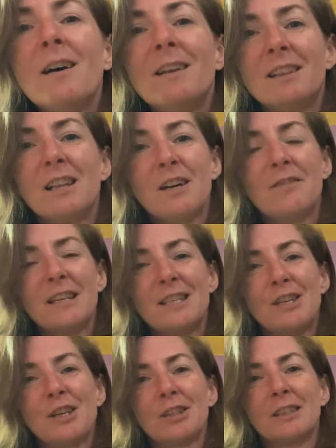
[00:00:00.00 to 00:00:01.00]
love
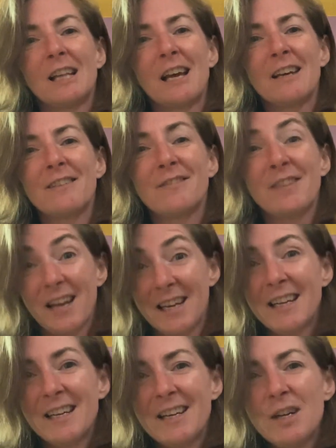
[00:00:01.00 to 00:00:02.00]
into your life,
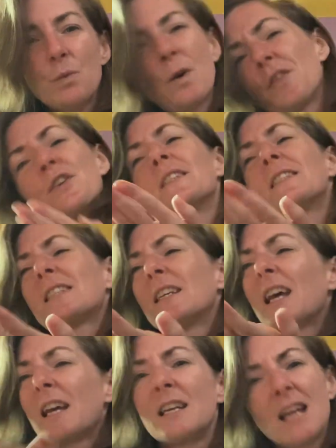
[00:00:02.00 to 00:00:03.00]
whether it's
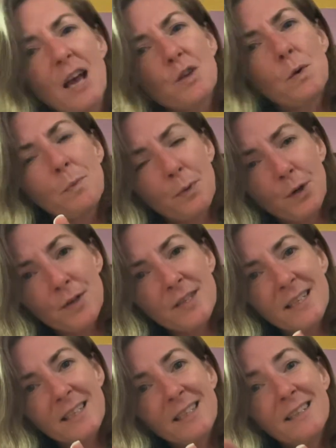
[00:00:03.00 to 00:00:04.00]
an actual
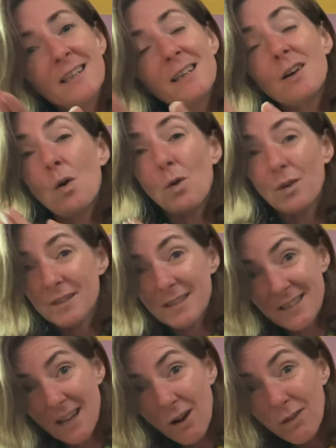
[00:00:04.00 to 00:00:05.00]
person or
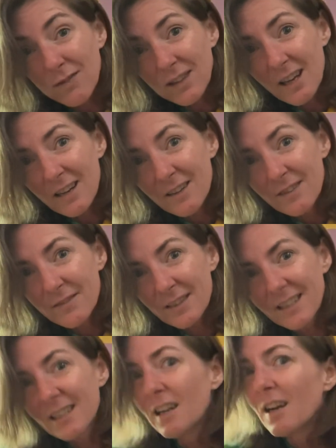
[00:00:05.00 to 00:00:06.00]
self-love,
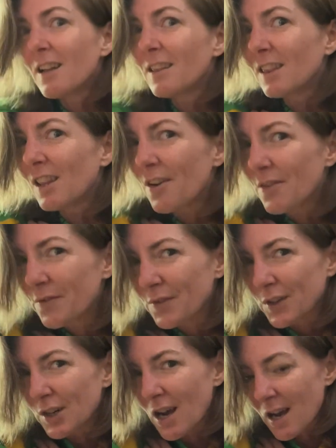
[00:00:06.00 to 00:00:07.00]
love
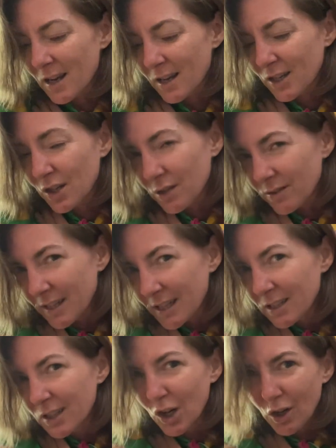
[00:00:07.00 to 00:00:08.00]
for a
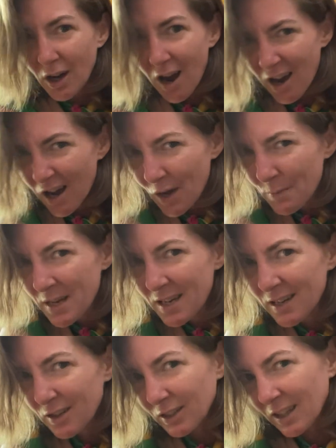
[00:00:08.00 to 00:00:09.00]
career or
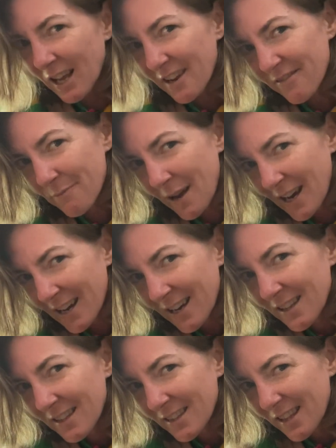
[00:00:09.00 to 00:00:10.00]
hobby or life
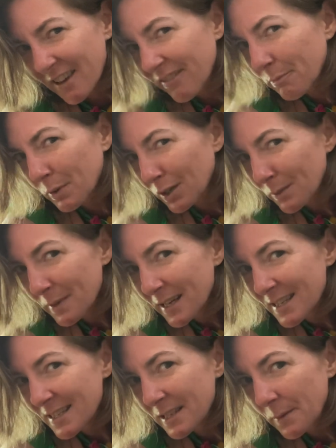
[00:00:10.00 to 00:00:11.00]
path, life
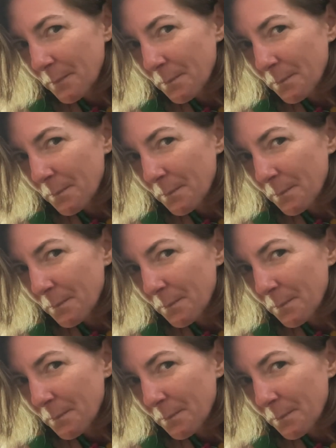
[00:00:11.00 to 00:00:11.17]
purpose.